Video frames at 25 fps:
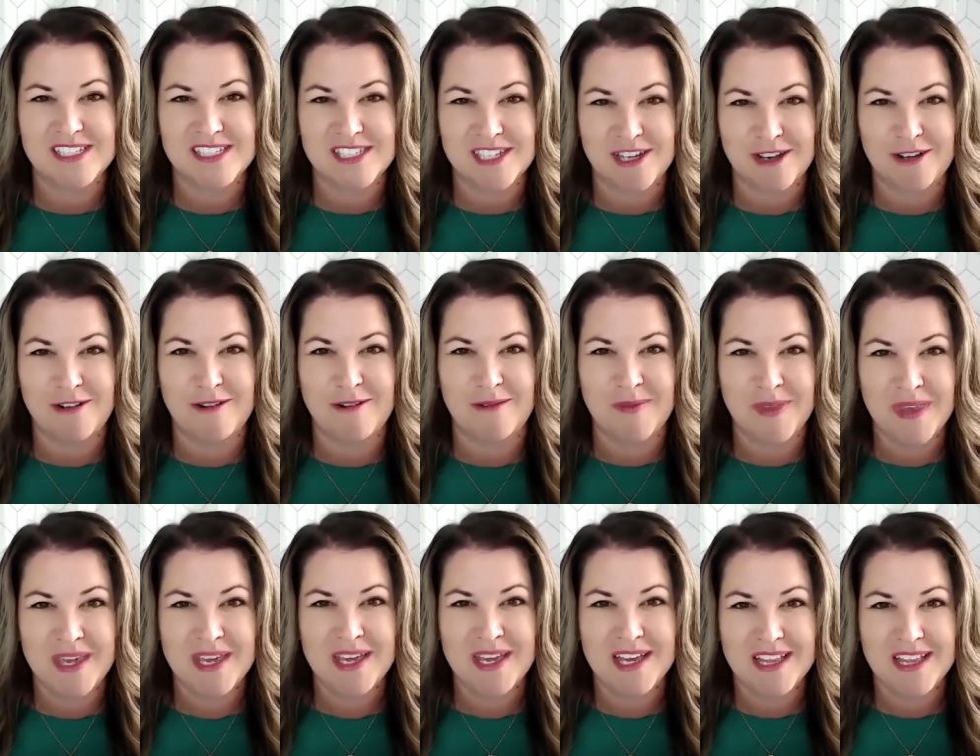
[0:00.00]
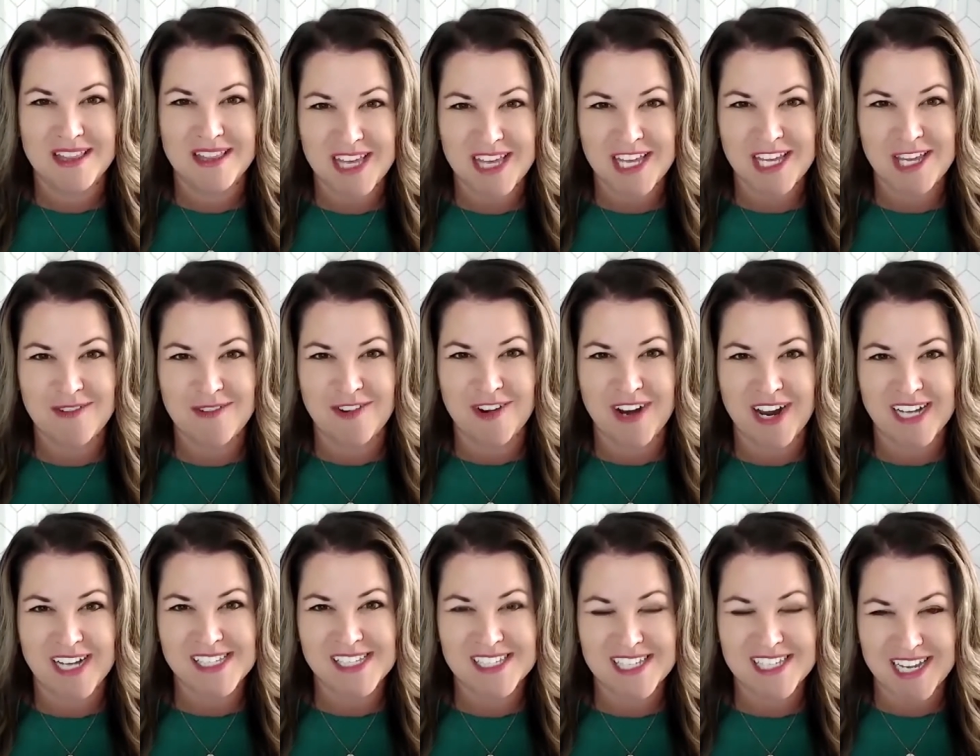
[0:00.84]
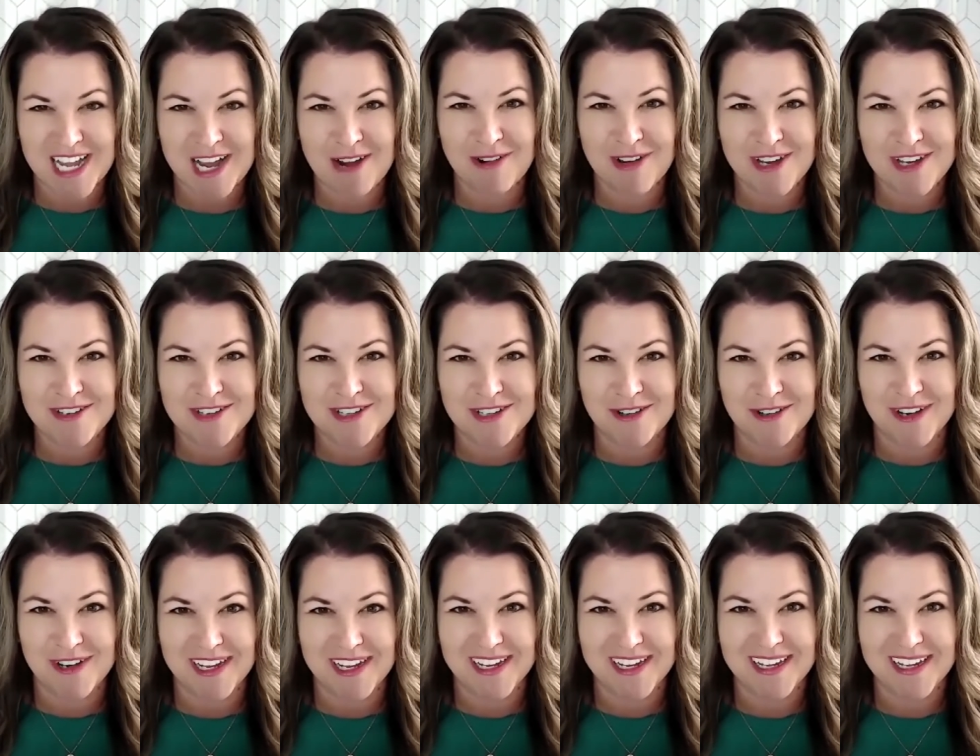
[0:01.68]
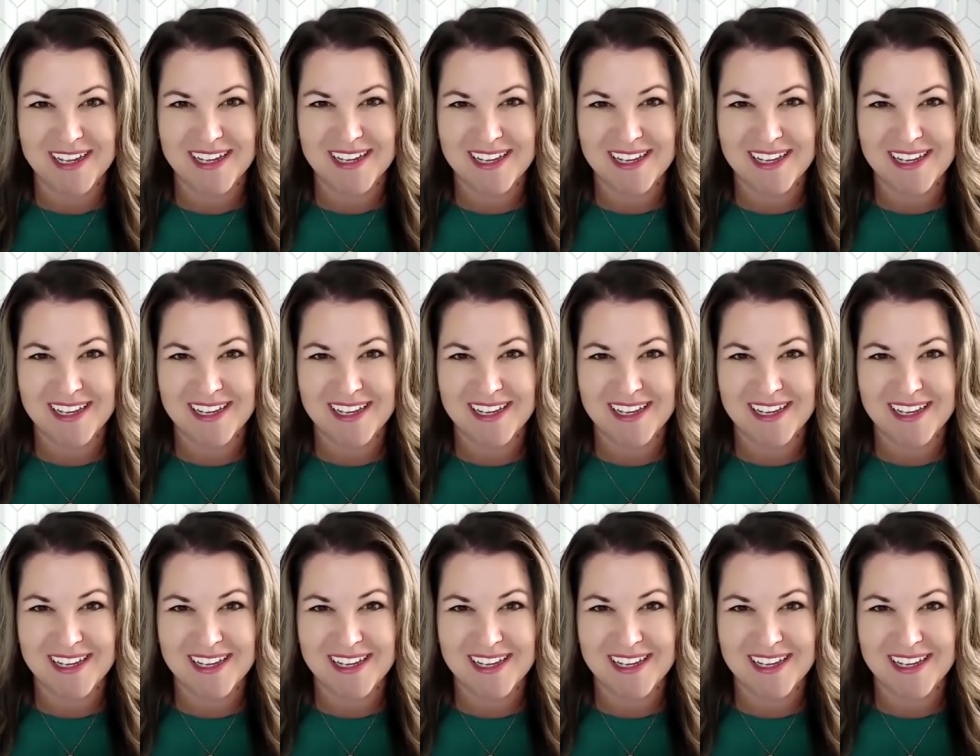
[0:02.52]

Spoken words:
So thank you for asking. How are you doing?